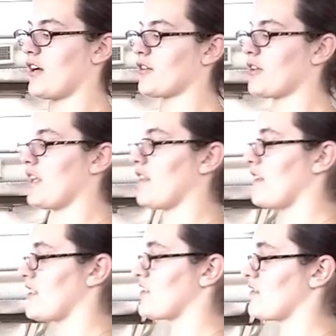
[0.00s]
underneath
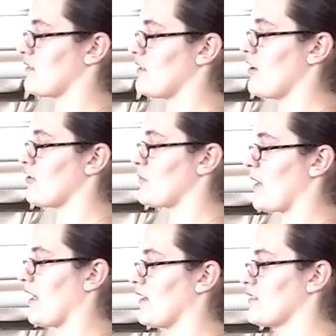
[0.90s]
this nose
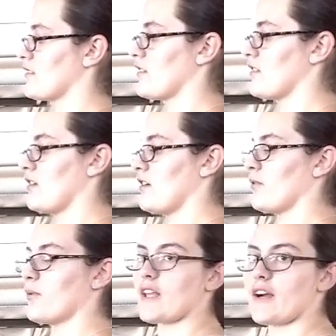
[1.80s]
band
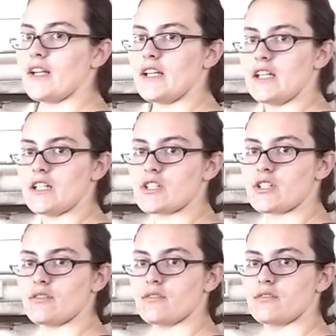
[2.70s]
without any
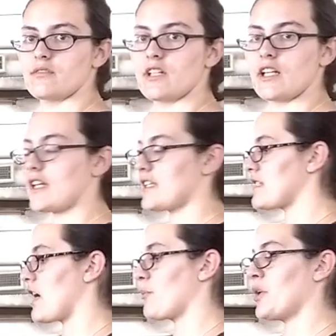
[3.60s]
issue. And
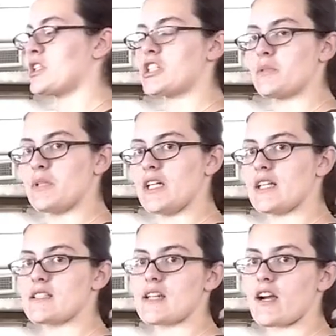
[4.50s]
it's not pinching
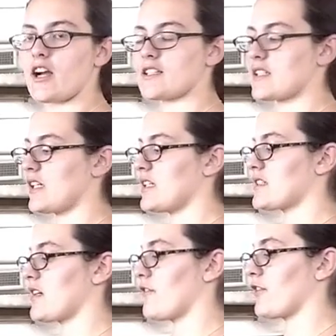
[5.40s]
me, it's not causing any
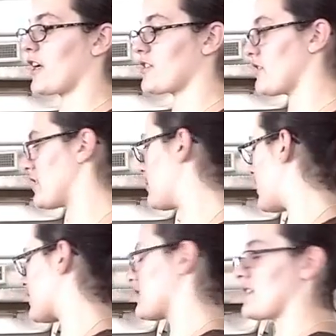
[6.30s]
discomfort. As you can
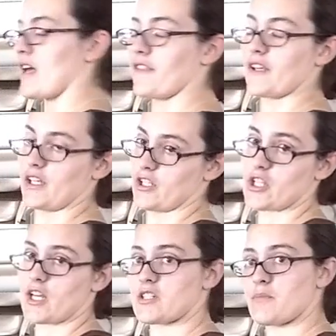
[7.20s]
see, Bugsy's not
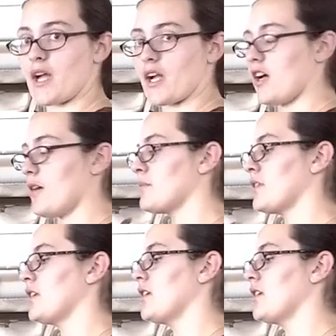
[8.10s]
thinking she has to back up.